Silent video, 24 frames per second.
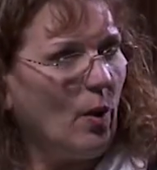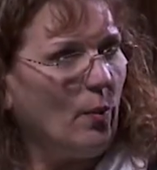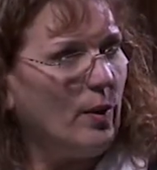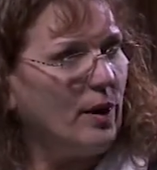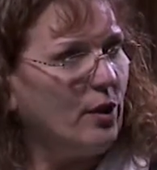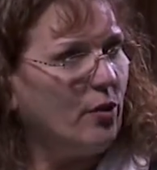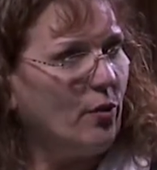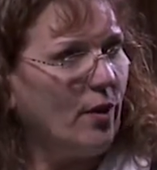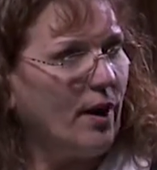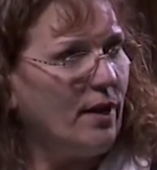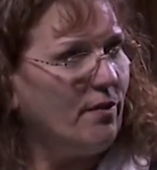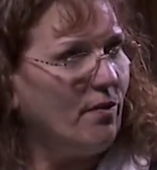We
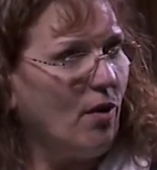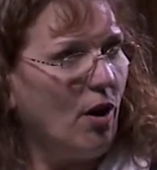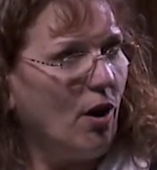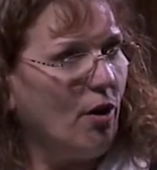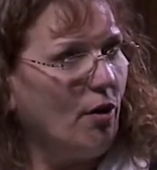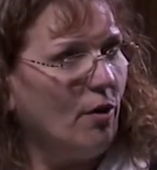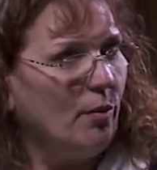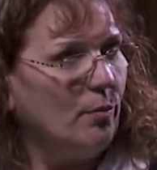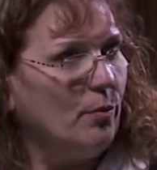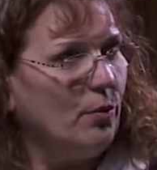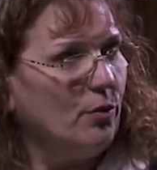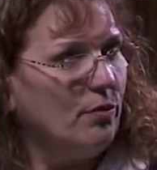Crave
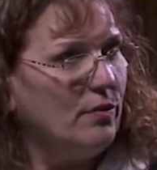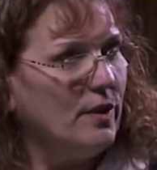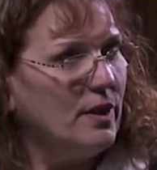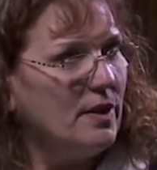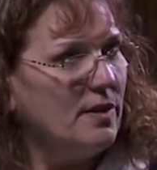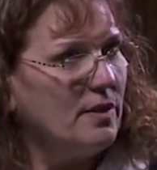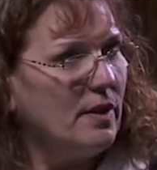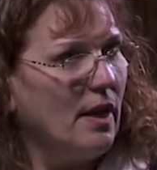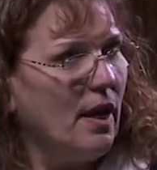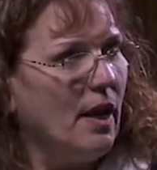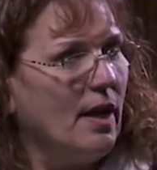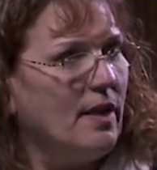Horror
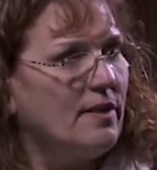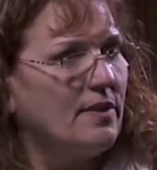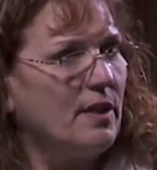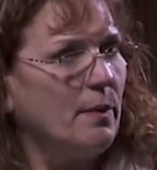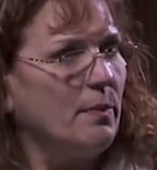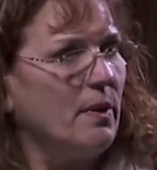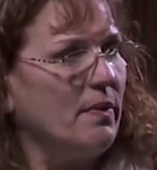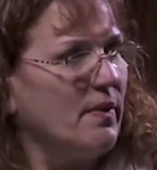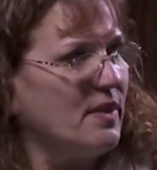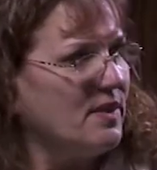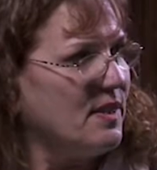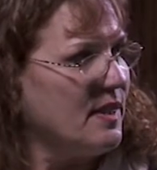Movies,
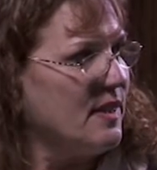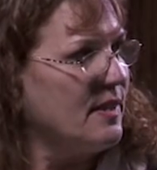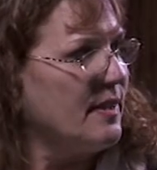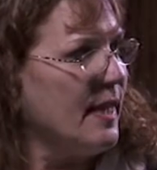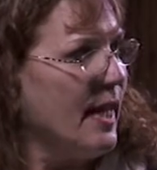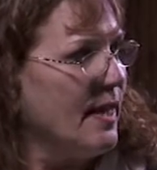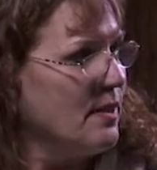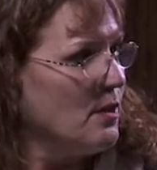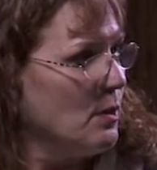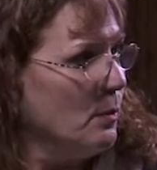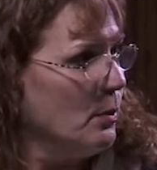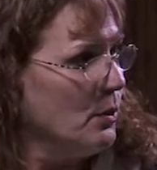something that's
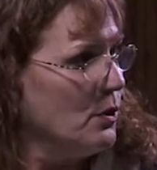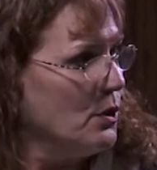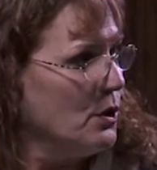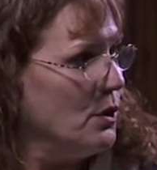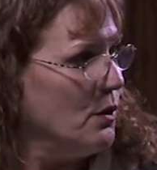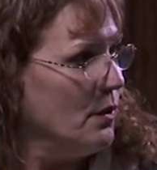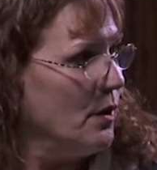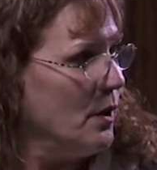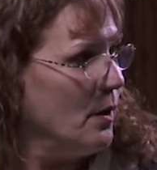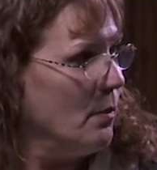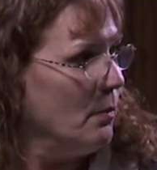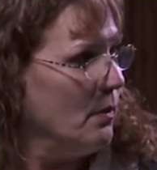accessible
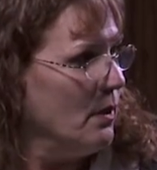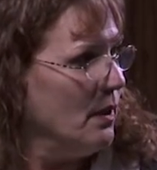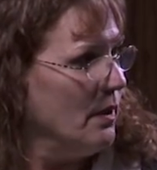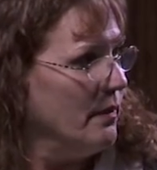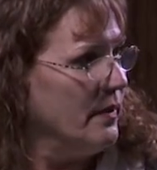to them.